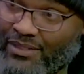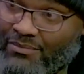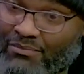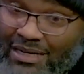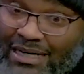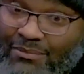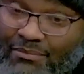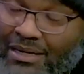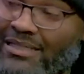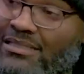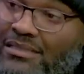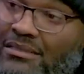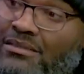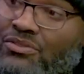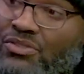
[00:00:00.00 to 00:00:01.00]
My
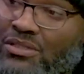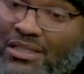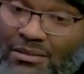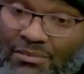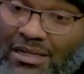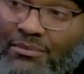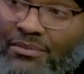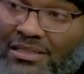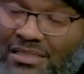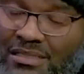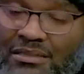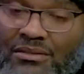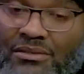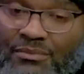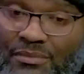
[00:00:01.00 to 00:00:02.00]
message and my
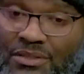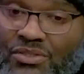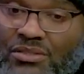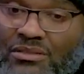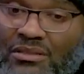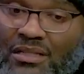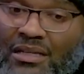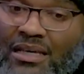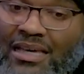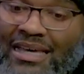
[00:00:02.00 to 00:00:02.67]
mission